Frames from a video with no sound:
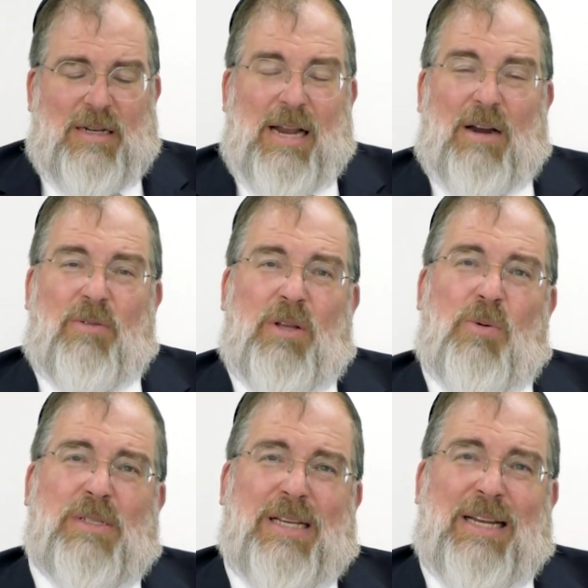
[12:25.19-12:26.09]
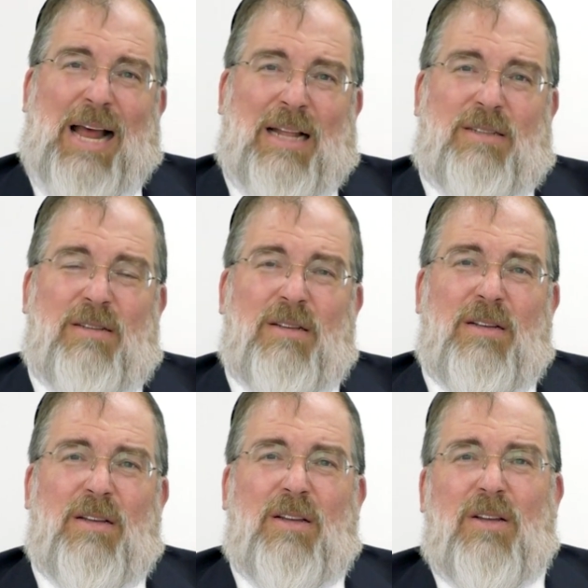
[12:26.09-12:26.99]
not only was he not
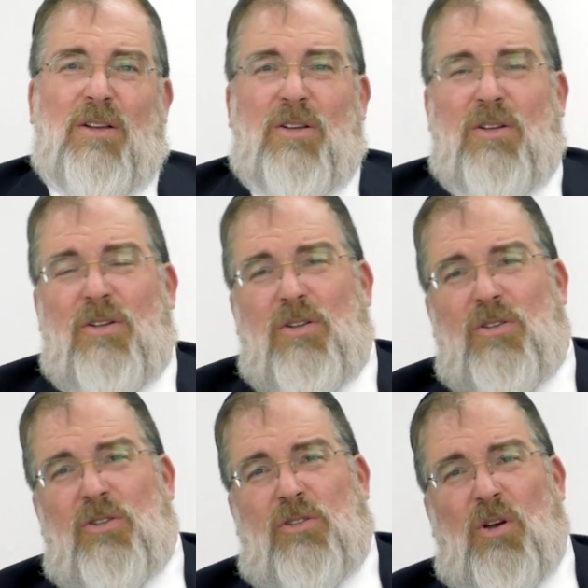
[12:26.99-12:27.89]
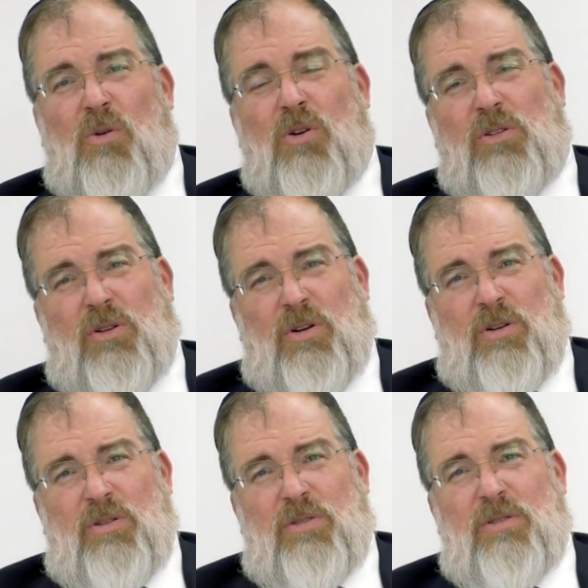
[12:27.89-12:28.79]
so good to
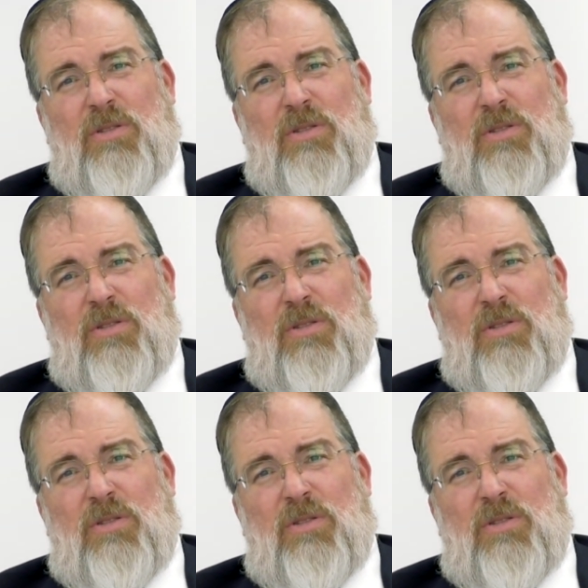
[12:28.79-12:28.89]
her,